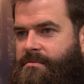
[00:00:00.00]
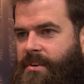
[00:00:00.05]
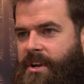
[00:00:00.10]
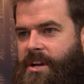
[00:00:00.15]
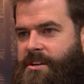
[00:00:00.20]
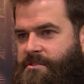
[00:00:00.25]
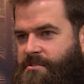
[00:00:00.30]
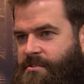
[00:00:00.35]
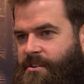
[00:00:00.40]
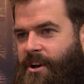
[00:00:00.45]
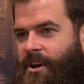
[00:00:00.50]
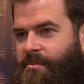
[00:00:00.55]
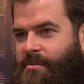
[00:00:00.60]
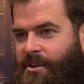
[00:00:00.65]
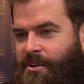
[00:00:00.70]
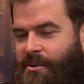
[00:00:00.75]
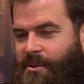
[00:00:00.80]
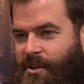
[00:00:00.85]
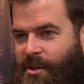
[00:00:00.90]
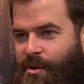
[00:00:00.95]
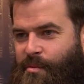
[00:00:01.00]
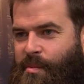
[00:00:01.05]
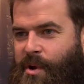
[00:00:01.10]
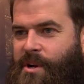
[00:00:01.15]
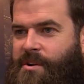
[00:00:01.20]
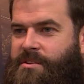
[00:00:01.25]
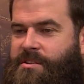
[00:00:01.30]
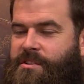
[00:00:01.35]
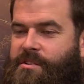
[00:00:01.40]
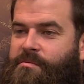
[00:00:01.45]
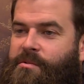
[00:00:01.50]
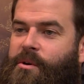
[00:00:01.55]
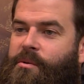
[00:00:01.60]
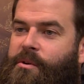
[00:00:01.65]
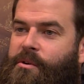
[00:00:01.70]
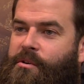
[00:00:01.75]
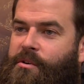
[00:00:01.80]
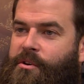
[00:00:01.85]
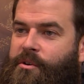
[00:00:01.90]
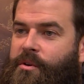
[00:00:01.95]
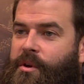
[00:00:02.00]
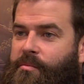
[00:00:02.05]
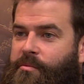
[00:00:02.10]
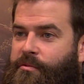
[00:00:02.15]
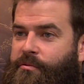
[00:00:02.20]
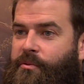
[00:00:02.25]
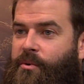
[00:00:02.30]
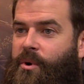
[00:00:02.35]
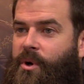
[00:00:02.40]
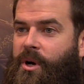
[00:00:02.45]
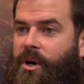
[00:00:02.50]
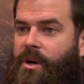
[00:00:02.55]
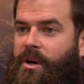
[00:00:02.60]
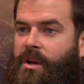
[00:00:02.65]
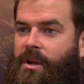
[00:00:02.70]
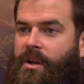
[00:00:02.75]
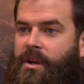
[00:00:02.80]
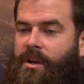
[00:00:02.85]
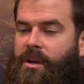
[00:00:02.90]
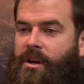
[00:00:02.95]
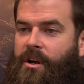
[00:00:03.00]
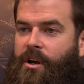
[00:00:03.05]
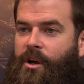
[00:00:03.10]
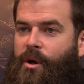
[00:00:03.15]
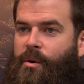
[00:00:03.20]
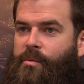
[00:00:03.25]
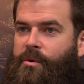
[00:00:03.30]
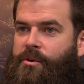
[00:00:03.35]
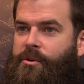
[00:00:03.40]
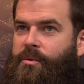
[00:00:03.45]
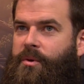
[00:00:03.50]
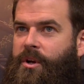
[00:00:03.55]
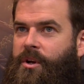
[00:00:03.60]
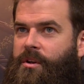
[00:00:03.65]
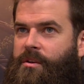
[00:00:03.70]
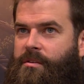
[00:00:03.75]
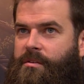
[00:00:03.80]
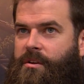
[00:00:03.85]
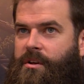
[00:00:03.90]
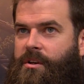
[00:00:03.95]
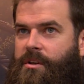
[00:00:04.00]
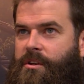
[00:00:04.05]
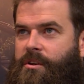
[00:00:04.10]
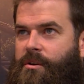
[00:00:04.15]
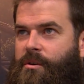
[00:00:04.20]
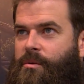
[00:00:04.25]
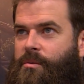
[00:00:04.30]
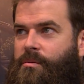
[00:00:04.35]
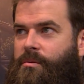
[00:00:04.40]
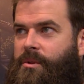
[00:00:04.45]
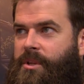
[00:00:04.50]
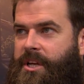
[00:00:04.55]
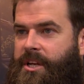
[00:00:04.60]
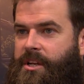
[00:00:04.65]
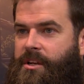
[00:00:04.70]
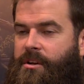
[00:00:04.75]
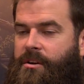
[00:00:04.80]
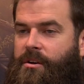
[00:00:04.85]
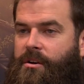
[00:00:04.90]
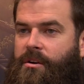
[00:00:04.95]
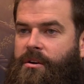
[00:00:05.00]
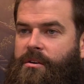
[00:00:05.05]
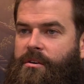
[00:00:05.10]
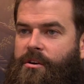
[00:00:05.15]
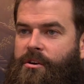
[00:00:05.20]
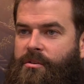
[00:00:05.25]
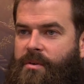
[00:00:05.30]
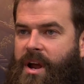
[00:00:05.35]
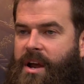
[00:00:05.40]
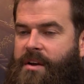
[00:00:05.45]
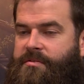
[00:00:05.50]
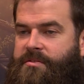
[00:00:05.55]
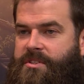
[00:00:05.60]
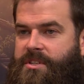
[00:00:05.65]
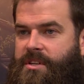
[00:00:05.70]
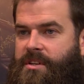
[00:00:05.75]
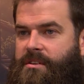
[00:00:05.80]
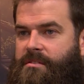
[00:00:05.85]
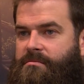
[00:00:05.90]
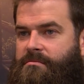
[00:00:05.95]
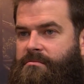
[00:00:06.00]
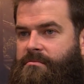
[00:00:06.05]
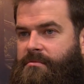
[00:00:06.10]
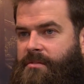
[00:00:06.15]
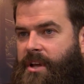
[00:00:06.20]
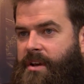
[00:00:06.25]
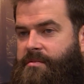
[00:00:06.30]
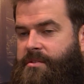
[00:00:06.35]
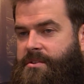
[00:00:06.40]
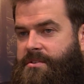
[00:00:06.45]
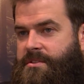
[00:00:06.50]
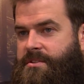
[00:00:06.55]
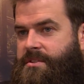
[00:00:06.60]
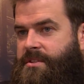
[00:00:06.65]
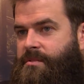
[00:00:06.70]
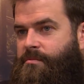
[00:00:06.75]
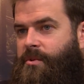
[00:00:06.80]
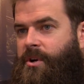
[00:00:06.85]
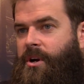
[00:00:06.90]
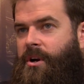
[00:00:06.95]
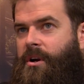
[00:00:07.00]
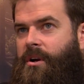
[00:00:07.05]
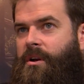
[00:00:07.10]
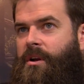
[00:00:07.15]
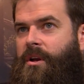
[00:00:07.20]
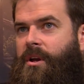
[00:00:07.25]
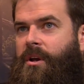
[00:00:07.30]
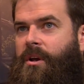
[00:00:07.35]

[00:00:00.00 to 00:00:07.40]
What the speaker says: astronomical in comparison to what we were doing before. We were doing linear crafted levels where